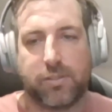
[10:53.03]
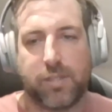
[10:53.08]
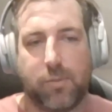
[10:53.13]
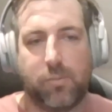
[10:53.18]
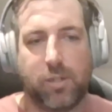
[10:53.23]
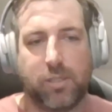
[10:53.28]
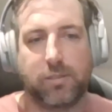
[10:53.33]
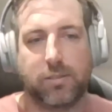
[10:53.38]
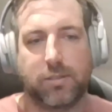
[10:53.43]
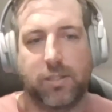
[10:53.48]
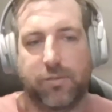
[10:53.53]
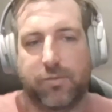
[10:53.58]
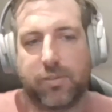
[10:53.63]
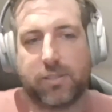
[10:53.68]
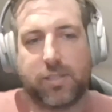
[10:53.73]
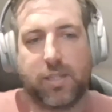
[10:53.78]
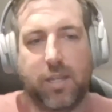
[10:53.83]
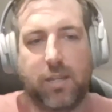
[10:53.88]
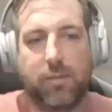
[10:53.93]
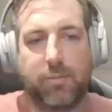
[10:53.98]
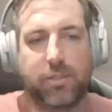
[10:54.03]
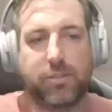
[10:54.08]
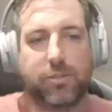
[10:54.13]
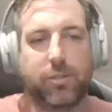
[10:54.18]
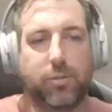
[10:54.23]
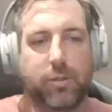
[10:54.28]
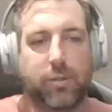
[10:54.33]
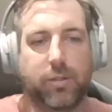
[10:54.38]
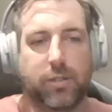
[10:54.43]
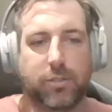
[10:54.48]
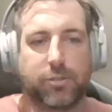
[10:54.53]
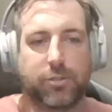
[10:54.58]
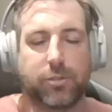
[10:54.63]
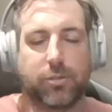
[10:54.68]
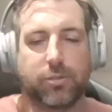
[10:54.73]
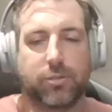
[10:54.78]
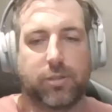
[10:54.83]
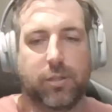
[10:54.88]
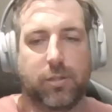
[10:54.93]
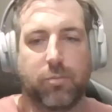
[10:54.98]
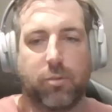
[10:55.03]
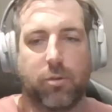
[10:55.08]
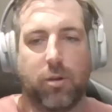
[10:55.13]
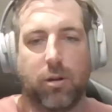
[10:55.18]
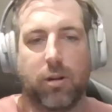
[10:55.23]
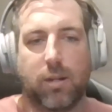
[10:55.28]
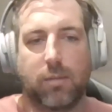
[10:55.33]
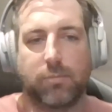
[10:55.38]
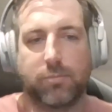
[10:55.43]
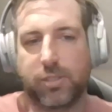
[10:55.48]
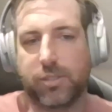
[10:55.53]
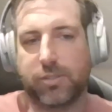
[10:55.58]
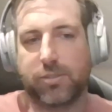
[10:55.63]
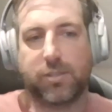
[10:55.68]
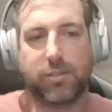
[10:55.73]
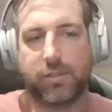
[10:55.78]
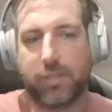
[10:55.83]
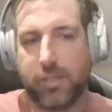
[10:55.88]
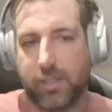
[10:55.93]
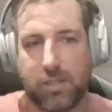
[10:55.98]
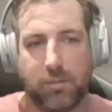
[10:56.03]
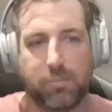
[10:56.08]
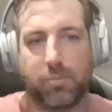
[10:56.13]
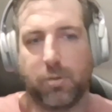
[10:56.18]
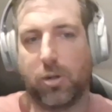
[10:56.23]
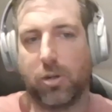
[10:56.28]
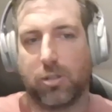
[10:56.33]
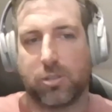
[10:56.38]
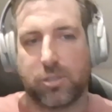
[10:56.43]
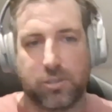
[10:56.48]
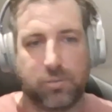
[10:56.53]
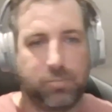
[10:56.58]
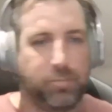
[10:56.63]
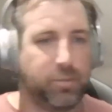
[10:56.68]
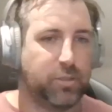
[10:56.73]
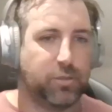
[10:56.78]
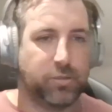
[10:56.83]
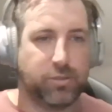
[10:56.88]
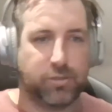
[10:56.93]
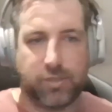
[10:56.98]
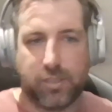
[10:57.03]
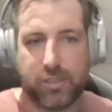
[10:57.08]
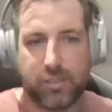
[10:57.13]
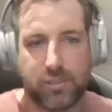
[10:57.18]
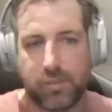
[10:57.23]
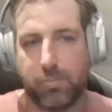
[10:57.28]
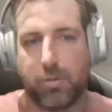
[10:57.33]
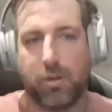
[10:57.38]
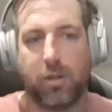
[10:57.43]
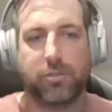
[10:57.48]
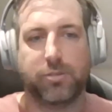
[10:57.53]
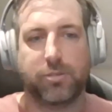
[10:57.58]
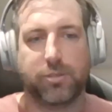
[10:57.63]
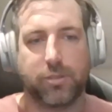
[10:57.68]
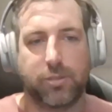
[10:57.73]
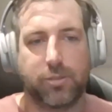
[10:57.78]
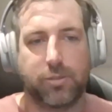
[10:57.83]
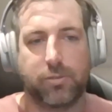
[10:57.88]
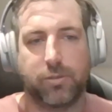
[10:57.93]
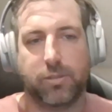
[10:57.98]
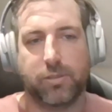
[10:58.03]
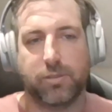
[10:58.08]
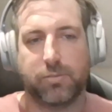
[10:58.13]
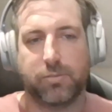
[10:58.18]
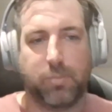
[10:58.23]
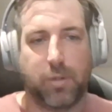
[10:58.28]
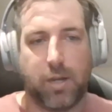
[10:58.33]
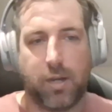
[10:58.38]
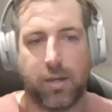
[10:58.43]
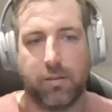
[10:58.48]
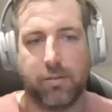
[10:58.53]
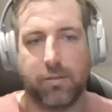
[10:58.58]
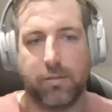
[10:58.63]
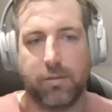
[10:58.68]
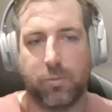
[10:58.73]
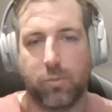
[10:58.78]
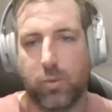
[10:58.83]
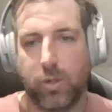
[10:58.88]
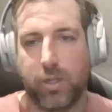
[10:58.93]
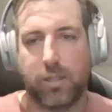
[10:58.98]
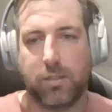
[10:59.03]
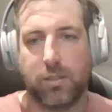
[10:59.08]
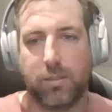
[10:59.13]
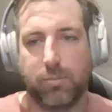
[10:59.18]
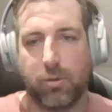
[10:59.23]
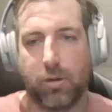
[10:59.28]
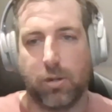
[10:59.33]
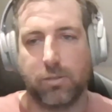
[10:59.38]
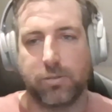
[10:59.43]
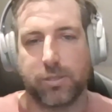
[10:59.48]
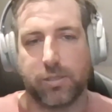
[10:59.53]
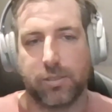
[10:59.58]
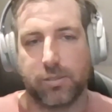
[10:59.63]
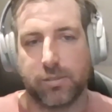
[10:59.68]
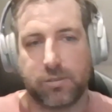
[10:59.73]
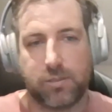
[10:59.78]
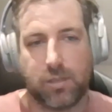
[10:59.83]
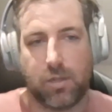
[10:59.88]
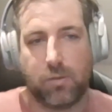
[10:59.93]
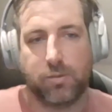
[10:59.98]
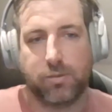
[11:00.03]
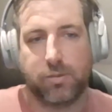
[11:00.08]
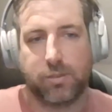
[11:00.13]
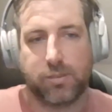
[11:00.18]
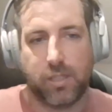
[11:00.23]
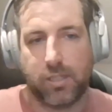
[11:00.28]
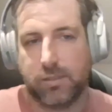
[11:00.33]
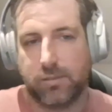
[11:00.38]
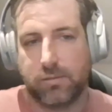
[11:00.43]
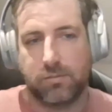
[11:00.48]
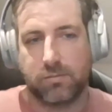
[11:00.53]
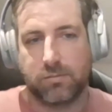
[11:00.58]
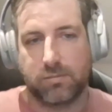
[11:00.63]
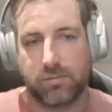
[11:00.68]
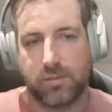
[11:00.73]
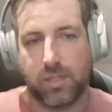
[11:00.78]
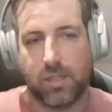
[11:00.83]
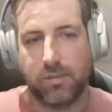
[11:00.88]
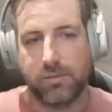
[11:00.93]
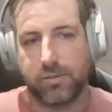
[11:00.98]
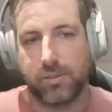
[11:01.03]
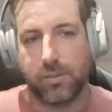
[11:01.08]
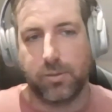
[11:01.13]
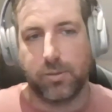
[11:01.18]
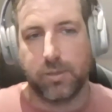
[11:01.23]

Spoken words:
If a team is doing a short-term program just to tick a box because they're supposed to do it as part of the weekly process, I would say don't